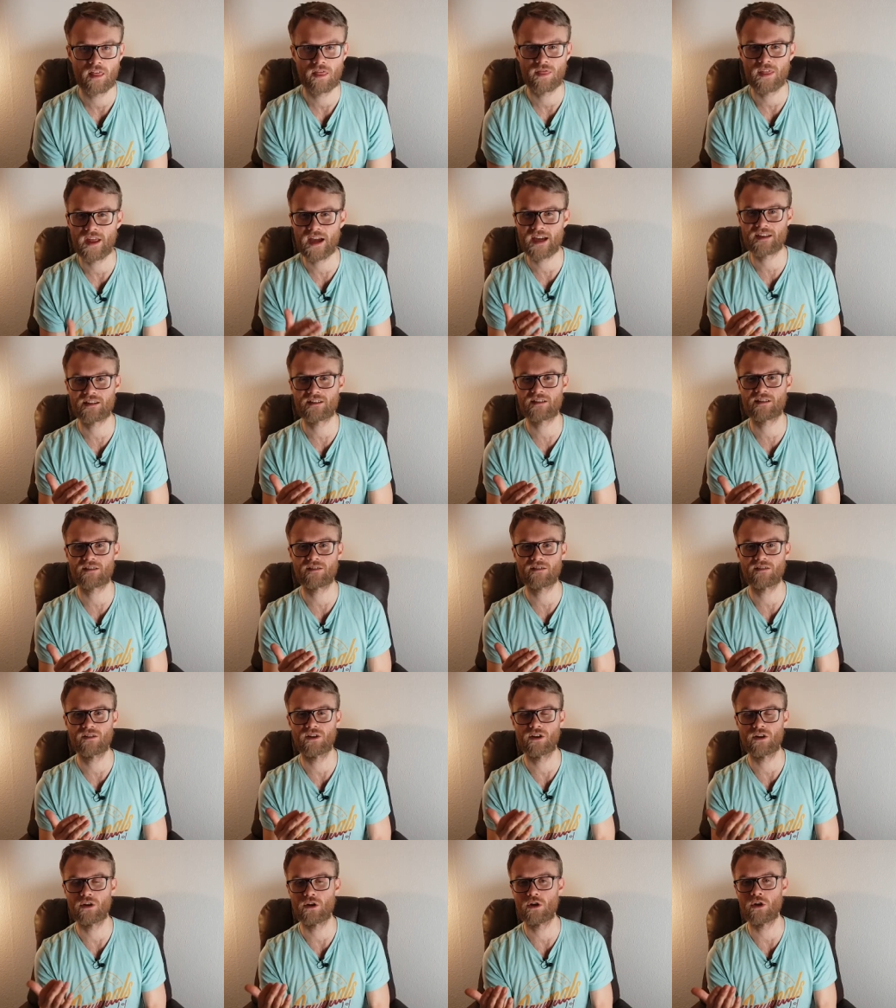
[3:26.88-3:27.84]
that
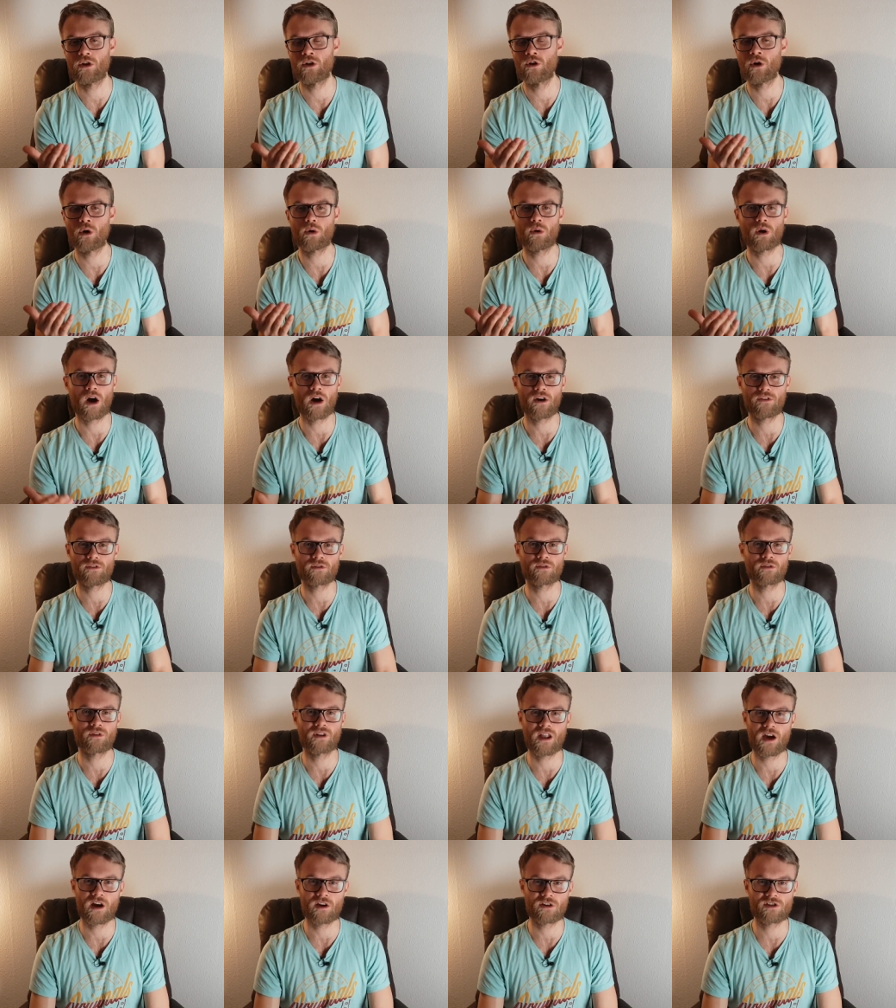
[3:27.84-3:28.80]
no other
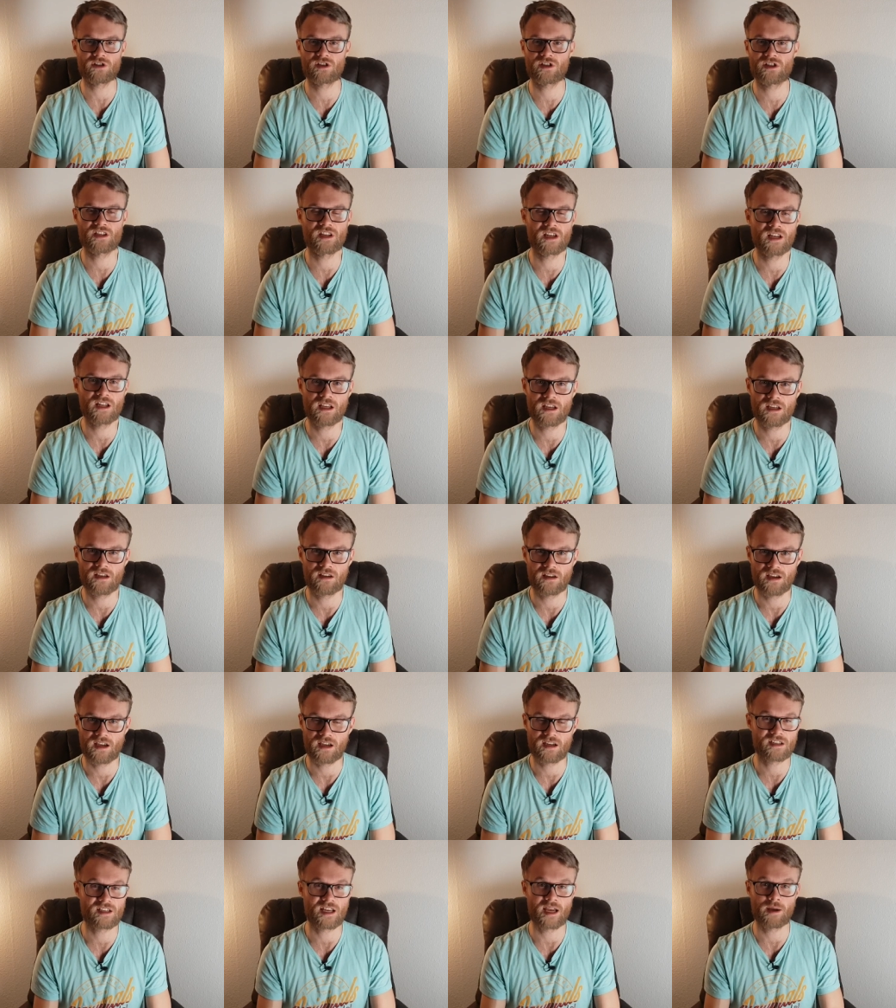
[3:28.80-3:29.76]
large city,
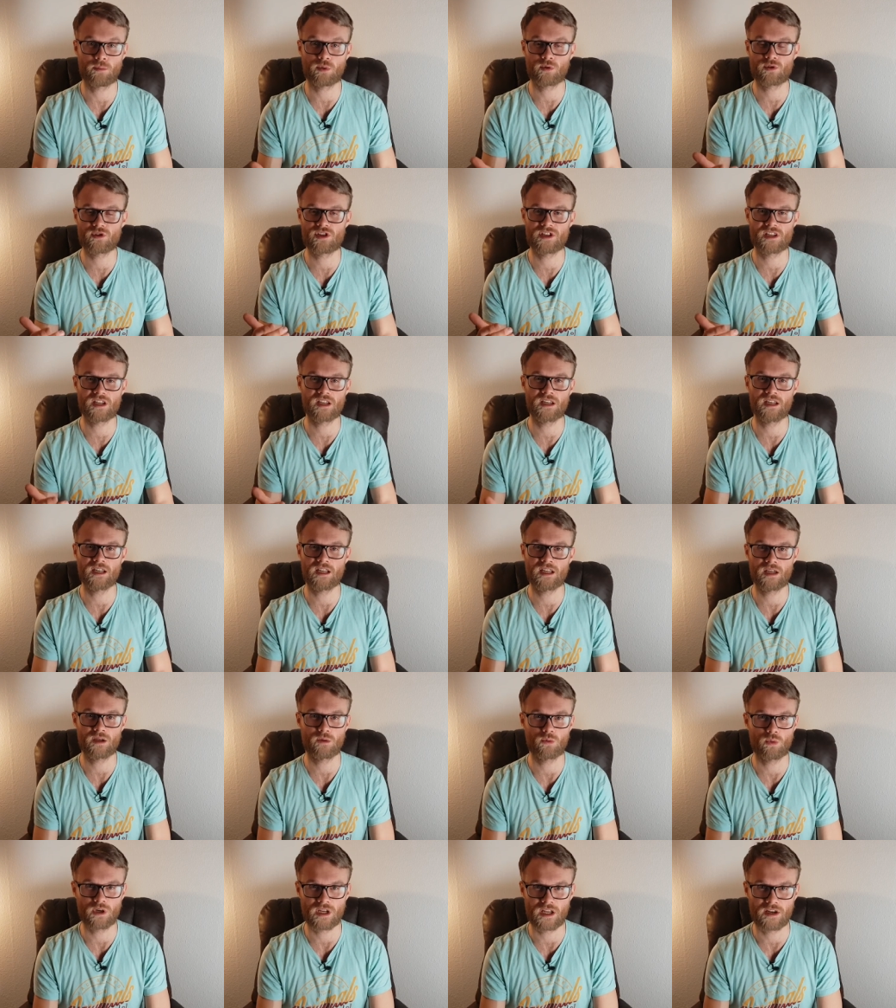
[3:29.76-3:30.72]
example
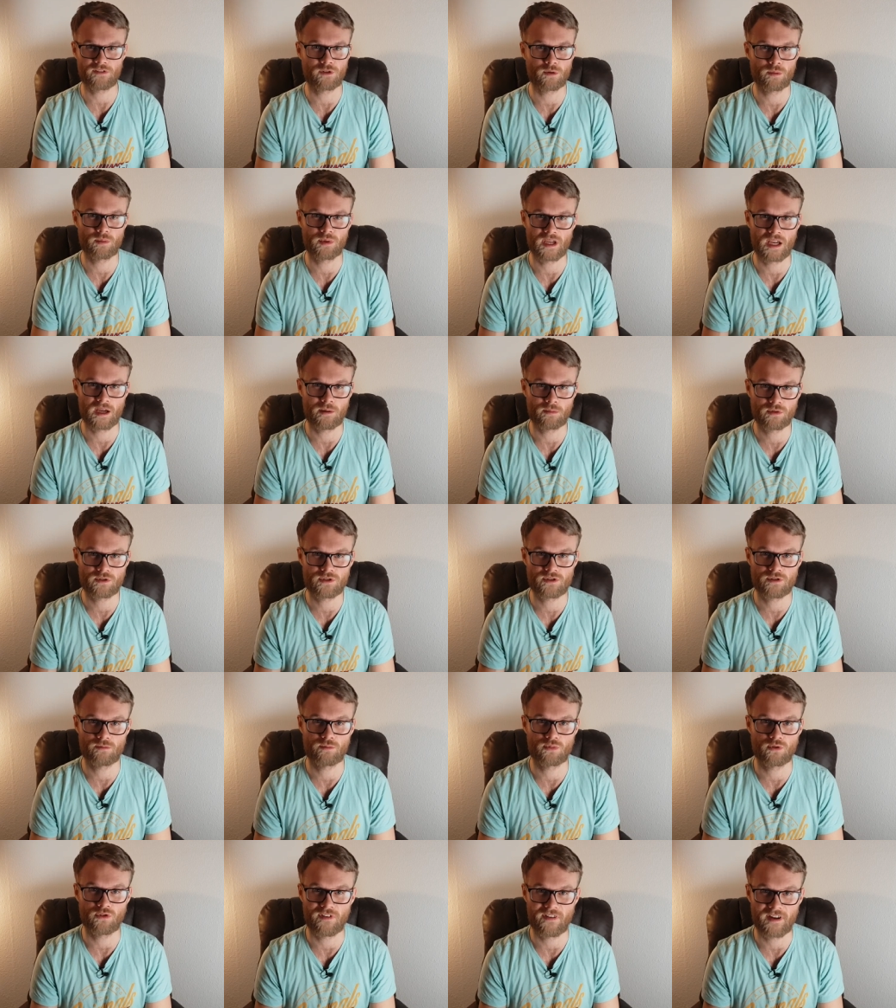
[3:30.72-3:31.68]
Sydney, would ever be able to
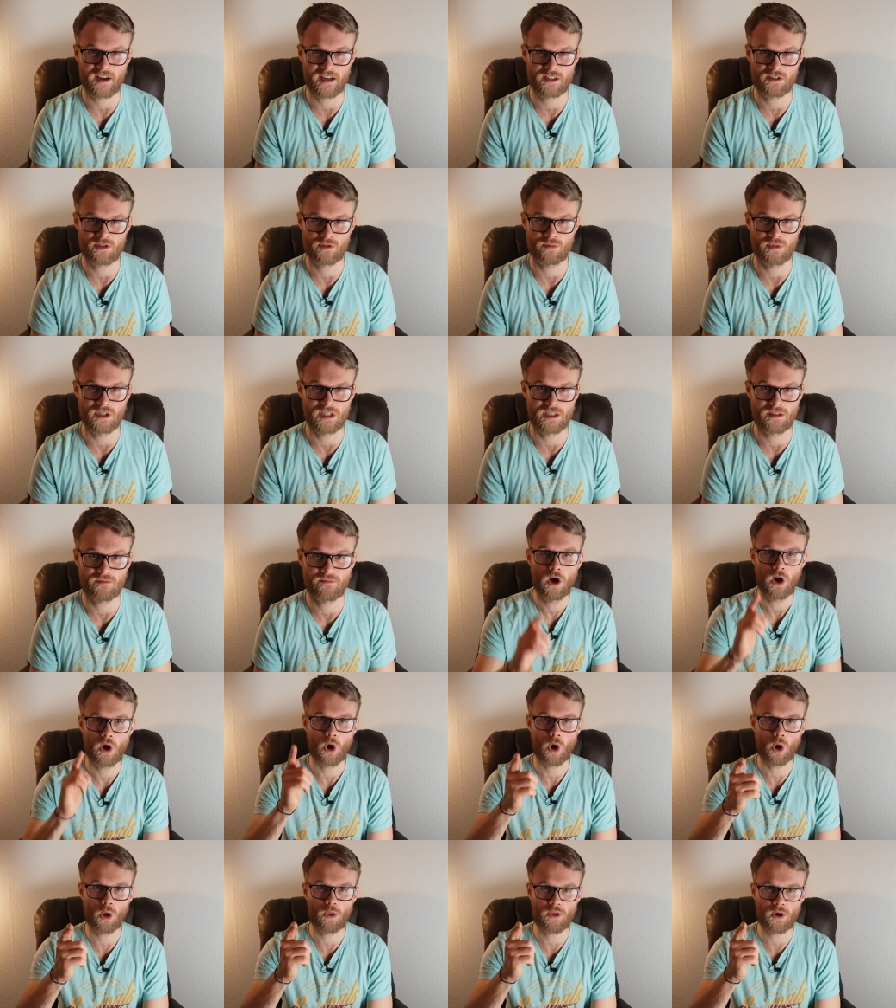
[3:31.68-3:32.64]
provide to me.
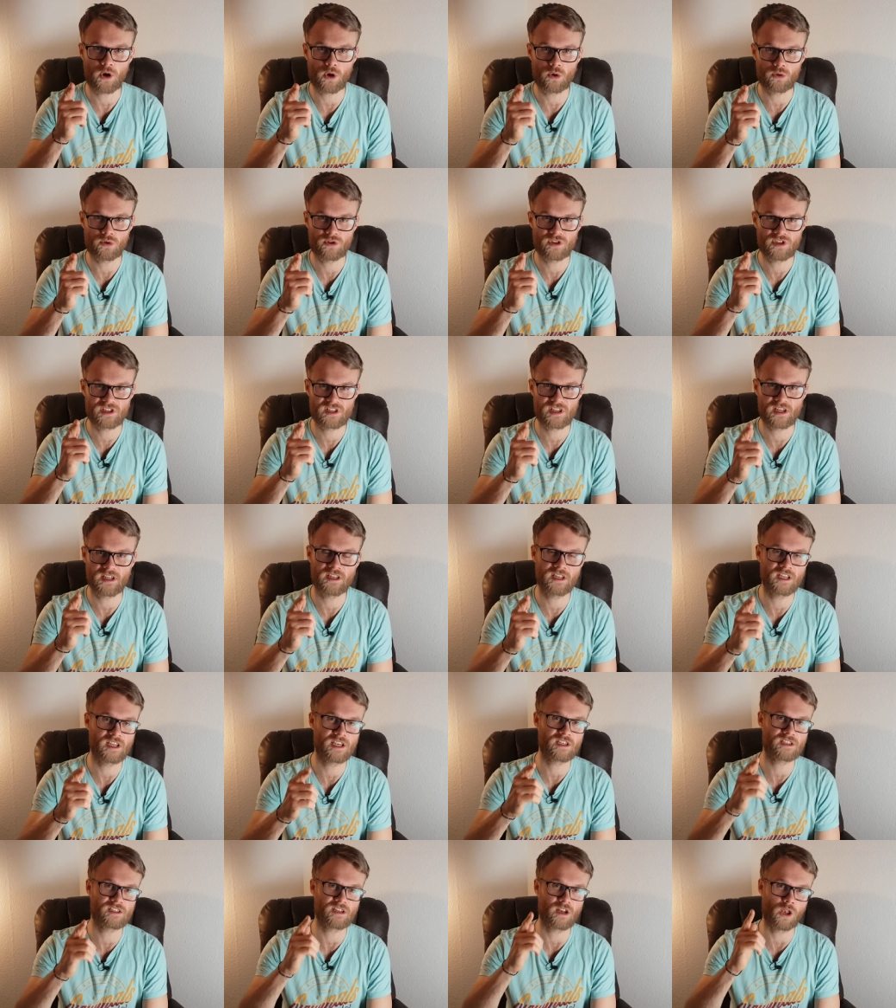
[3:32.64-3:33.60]
Although
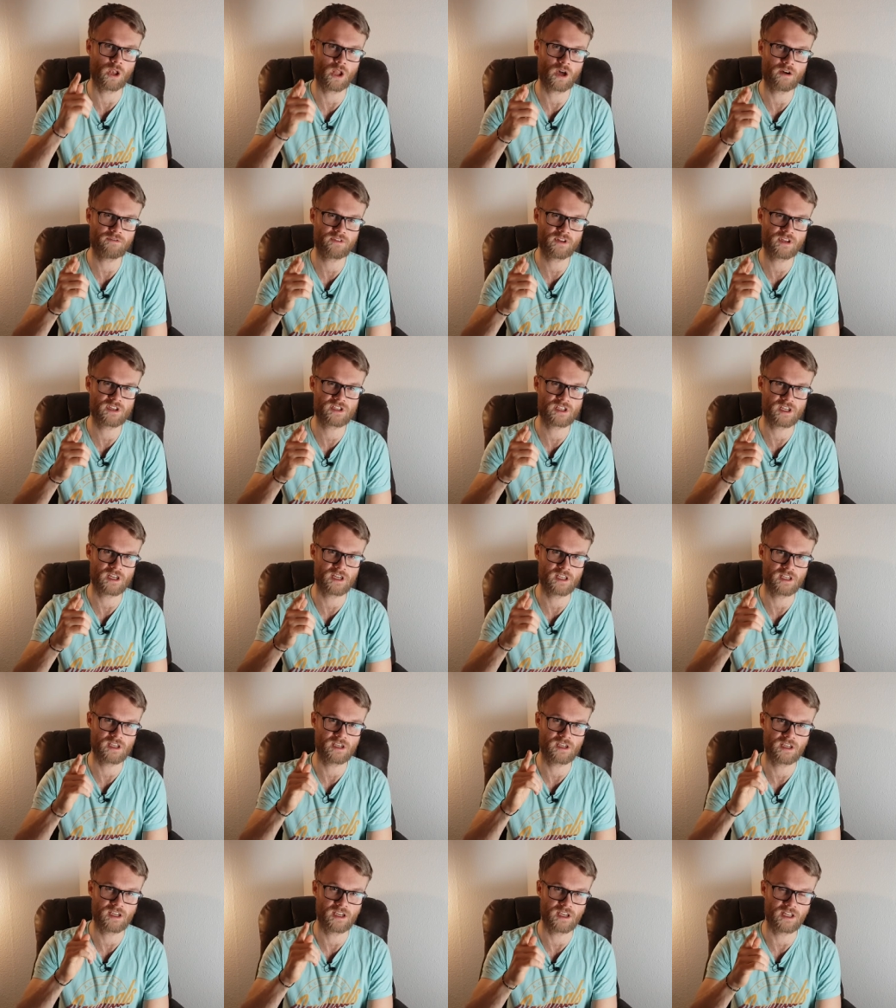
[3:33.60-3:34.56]
Sydney is a lovely
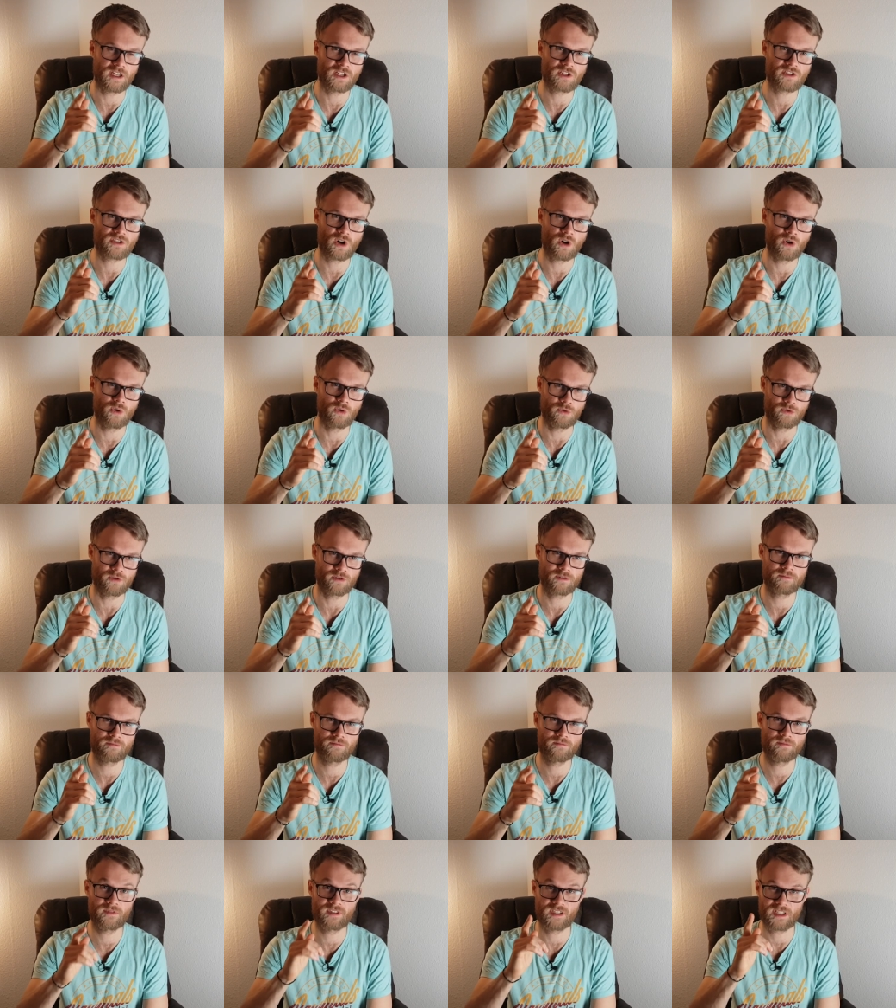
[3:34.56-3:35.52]
city in its own
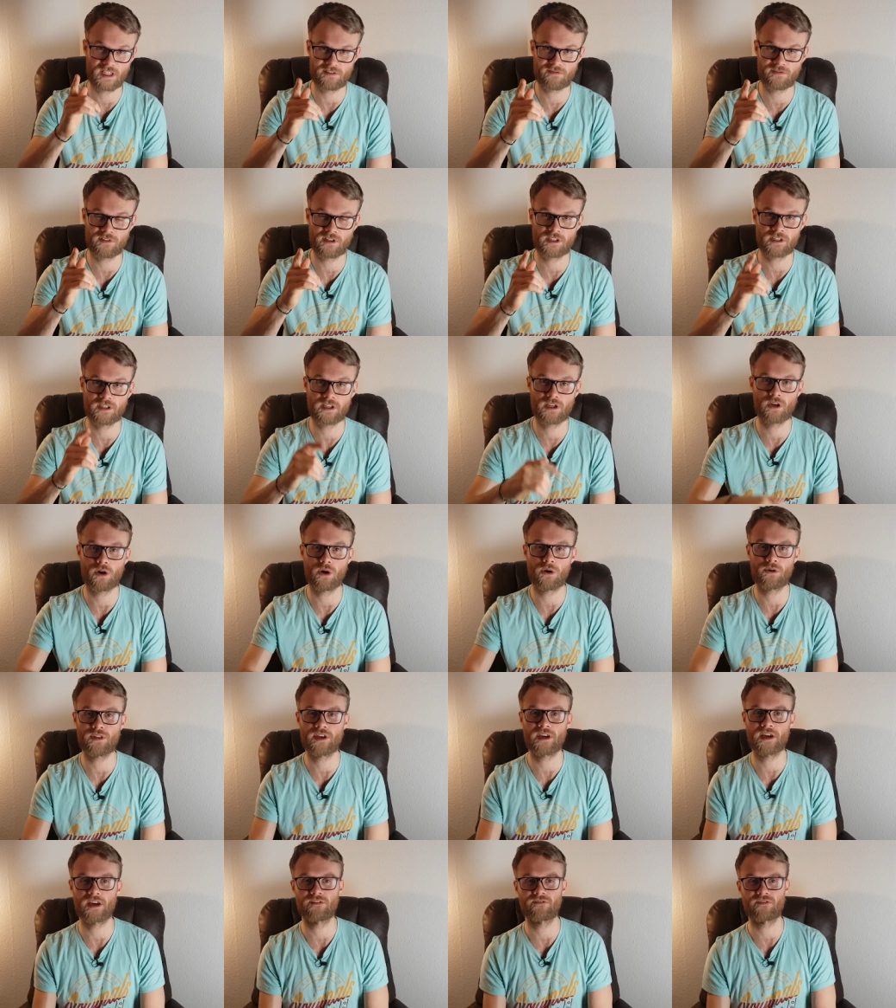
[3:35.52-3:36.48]
definitely go
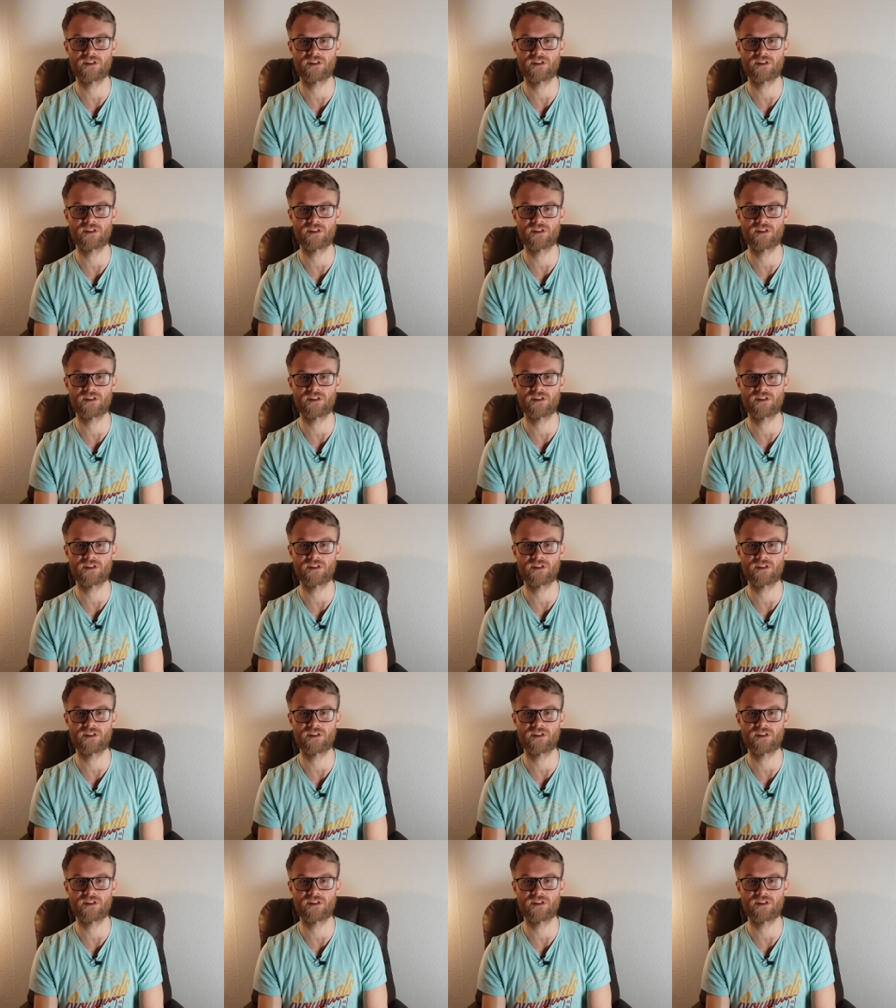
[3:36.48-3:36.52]
there and